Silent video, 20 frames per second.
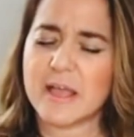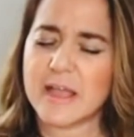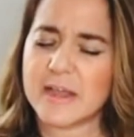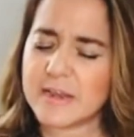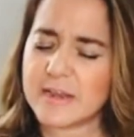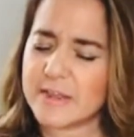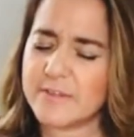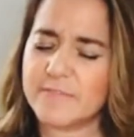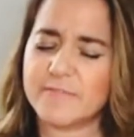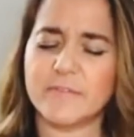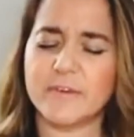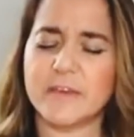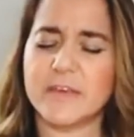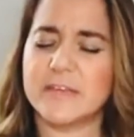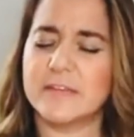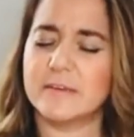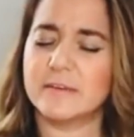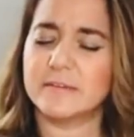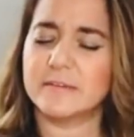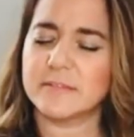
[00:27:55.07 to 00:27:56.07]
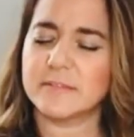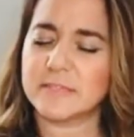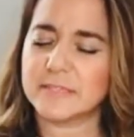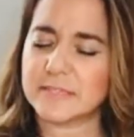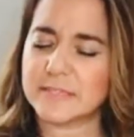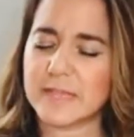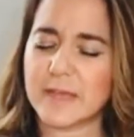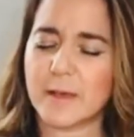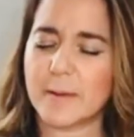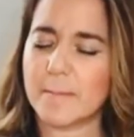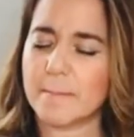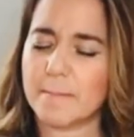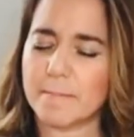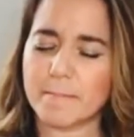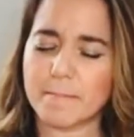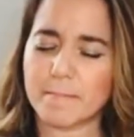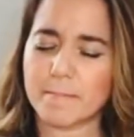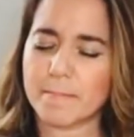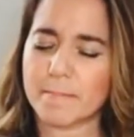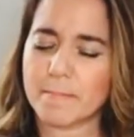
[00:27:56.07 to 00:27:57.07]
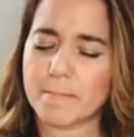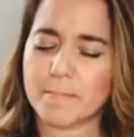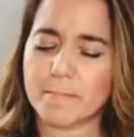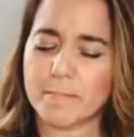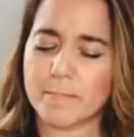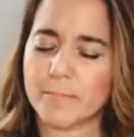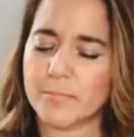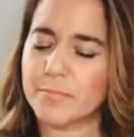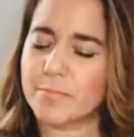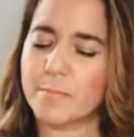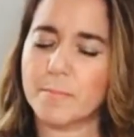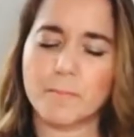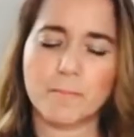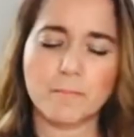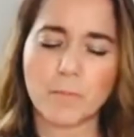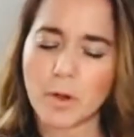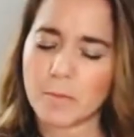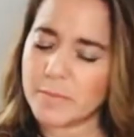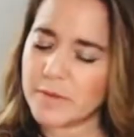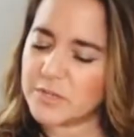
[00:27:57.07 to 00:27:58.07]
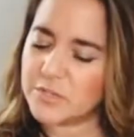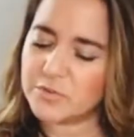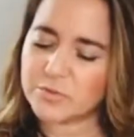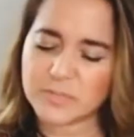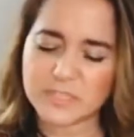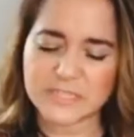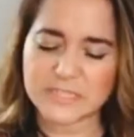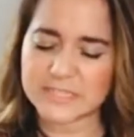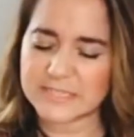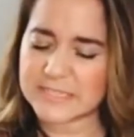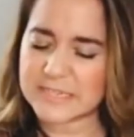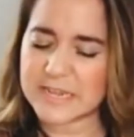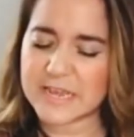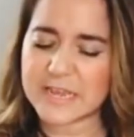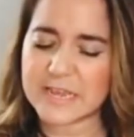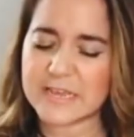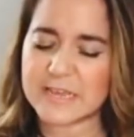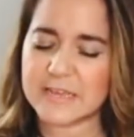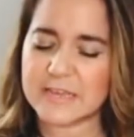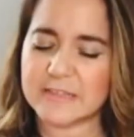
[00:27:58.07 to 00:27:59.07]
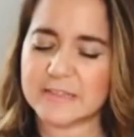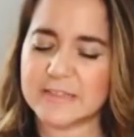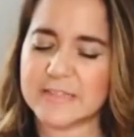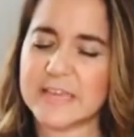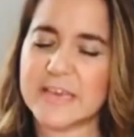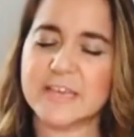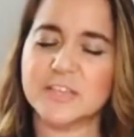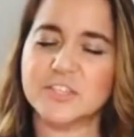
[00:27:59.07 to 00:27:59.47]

and if in some moment during the day the